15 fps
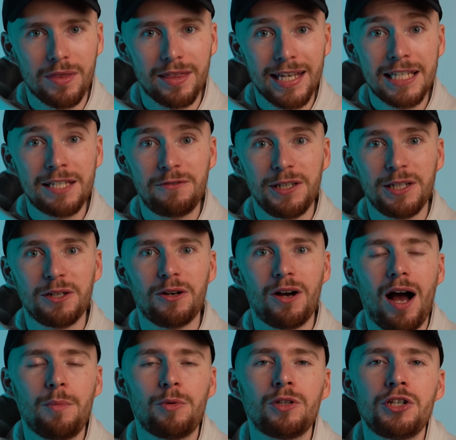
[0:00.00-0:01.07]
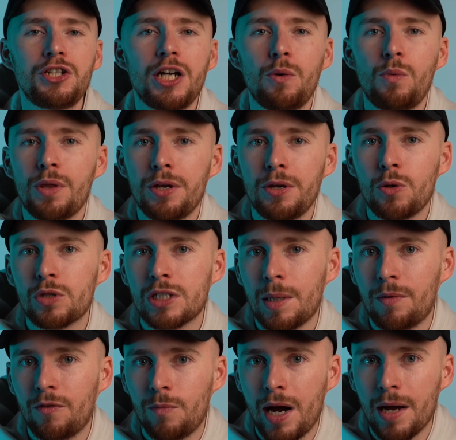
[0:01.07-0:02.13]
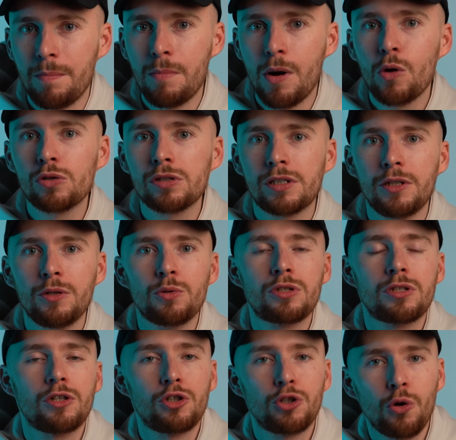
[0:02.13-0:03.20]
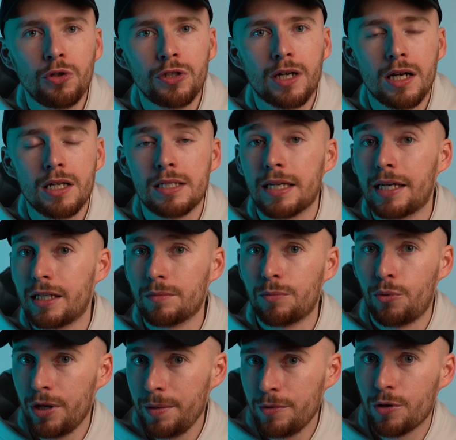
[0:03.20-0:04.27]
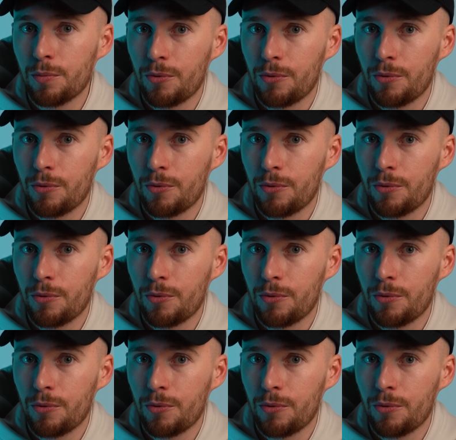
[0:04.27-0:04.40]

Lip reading: in this video, I'm gonna share with you some of my most used shortcuts in Premiere